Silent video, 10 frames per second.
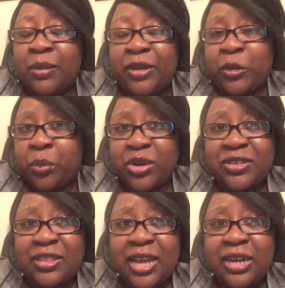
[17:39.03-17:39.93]
in the
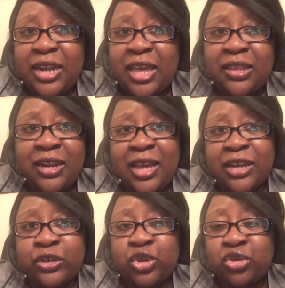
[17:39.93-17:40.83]
prison that day that he
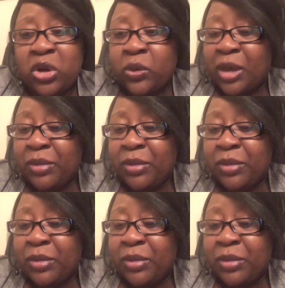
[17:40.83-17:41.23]
had a stroke.